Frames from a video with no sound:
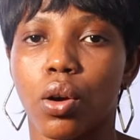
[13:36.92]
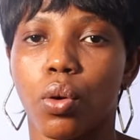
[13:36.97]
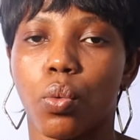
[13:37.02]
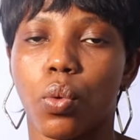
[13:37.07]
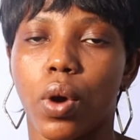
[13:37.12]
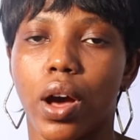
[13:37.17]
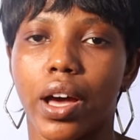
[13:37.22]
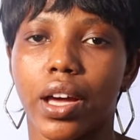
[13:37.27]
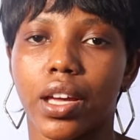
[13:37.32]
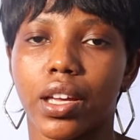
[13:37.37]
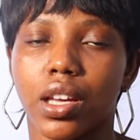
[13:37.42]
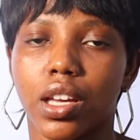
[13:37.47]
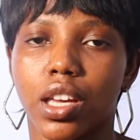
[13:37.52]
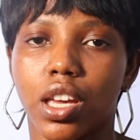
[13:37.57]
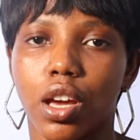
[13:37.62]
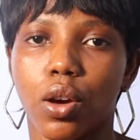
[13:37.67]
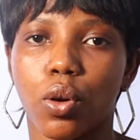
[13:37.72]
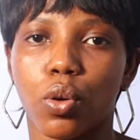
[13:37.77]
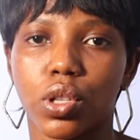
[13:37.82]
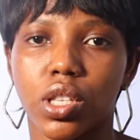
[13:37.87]
while
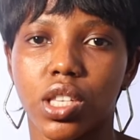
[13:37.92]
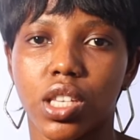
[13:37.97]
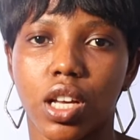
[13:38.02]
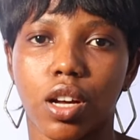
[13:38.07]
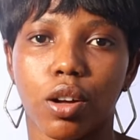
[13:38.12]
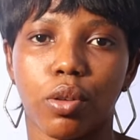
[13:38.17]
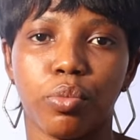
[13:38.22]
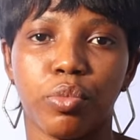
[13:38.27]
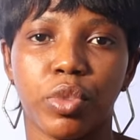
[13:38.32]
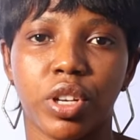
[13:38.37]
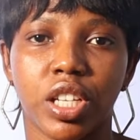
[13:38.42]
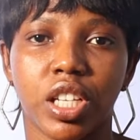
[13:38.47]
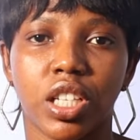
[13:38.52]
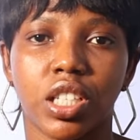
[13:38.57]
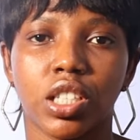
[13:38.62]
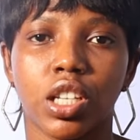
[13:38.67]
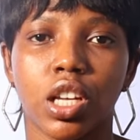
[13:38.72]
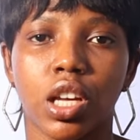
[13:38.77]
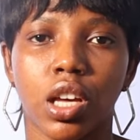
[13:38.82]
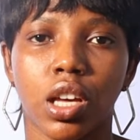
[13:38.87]
KOTL
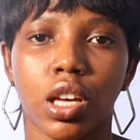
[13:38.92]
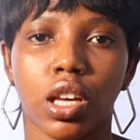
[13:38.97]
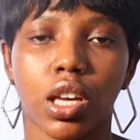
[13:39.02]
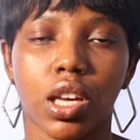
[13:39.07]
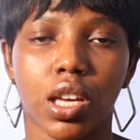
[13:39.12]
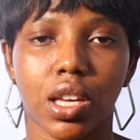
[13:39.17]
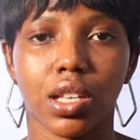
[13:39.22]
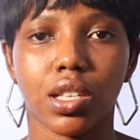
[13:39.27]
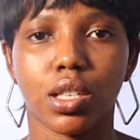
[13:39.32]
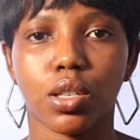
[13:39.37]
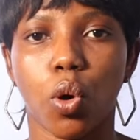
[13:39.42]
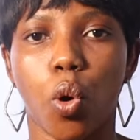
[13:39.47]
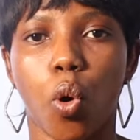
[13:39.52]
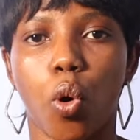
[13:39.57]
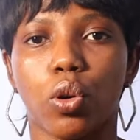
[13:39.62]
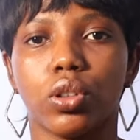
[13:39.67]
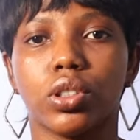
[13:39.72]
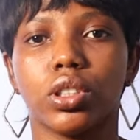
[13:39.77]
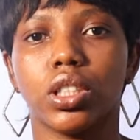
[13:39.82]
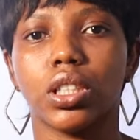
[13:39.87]
meaning kiss
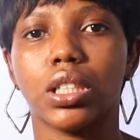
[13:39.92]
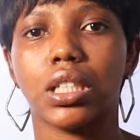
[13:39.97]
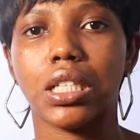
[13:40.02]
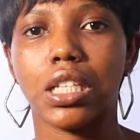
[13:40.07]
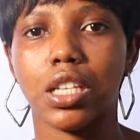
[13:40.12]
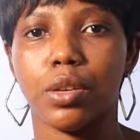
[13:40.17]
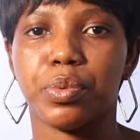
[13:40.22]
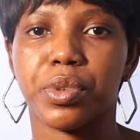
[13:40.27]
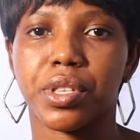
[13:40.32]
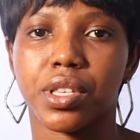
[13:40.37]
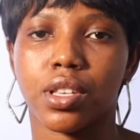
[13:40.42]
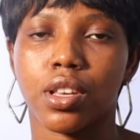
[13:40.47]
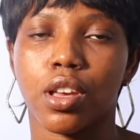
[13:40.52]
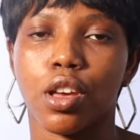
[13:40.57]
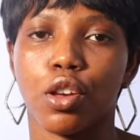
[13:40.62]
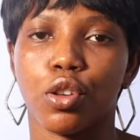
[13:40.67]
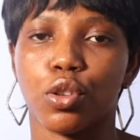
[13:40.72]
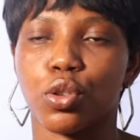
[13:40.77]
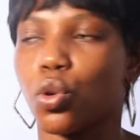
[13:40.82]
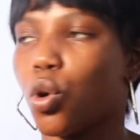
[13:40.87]
on the lips.
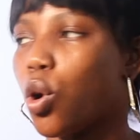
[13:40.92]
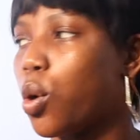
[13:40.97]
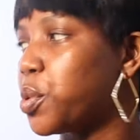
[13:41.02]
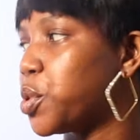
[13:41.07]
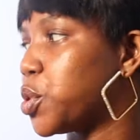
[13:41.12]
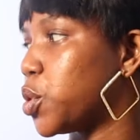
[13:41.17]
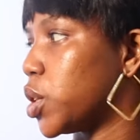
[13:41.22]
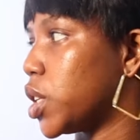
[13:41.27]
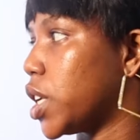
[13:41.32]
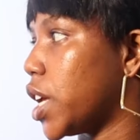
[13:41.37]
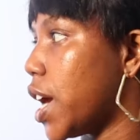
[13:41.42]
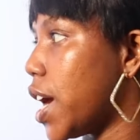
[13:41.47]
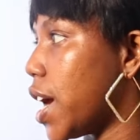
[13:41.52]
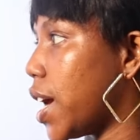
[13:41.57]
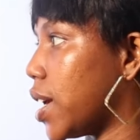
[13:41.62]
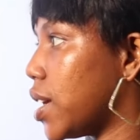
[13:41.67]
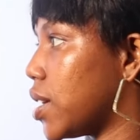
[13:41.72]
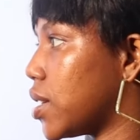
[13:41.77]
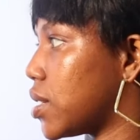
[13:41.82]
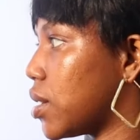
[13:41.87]
So option
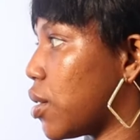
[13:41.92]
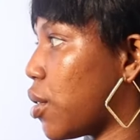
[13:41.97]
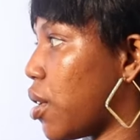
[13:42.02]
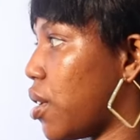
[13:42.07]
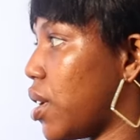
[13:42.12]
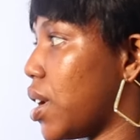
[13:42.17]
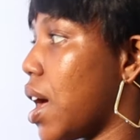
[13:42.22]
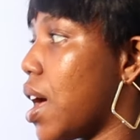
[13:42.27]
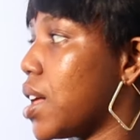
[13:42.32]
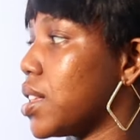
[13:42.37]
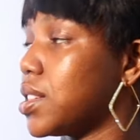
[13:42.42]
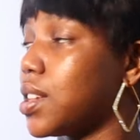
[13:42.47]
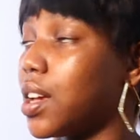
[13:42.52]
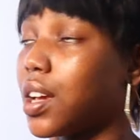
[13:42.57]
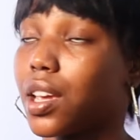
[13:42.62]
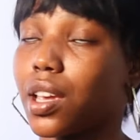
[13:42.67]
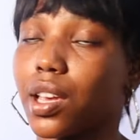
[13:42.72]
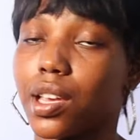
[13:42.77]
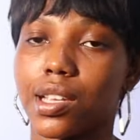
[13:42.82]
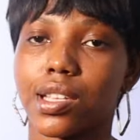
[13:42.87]
A is the correct
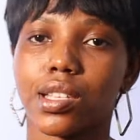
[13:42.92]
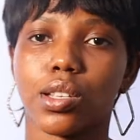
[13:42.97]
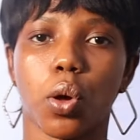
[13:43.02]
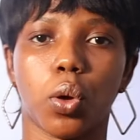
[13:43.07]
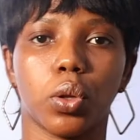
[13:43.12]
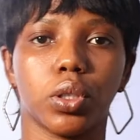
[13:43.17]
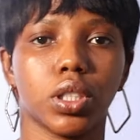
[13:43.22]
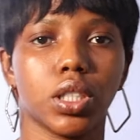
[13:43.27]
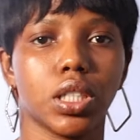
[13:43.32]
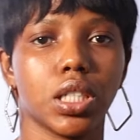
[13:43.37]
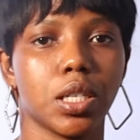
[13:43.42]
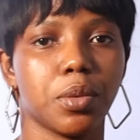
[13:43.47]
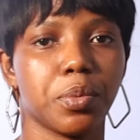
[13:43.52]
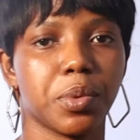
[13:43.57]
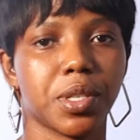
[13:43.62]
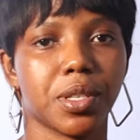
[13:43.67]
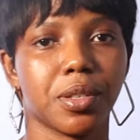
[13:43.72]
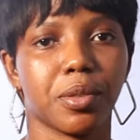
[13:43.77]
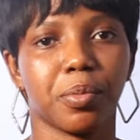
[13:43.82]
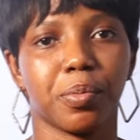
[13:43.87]
answer, kiss on the
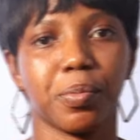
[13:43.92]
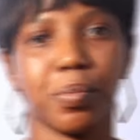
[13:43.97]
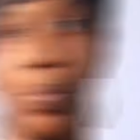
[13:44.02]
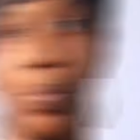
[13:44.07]
lips.